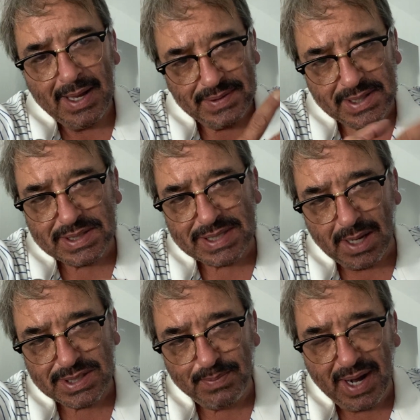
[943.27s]
This is how
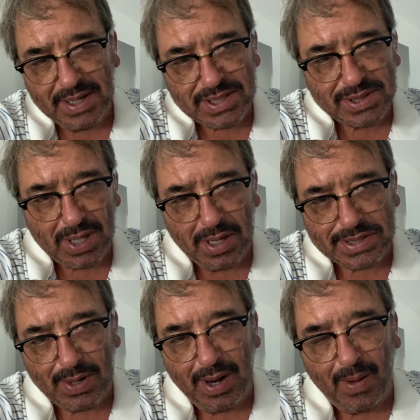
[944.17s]
Spanish has
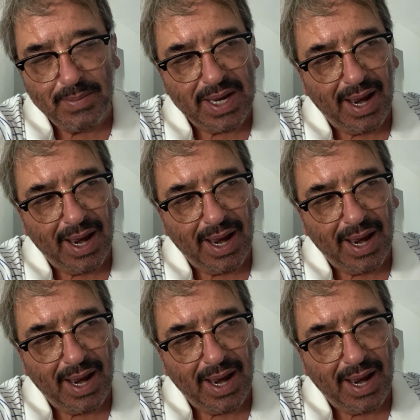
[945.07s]
also helped me.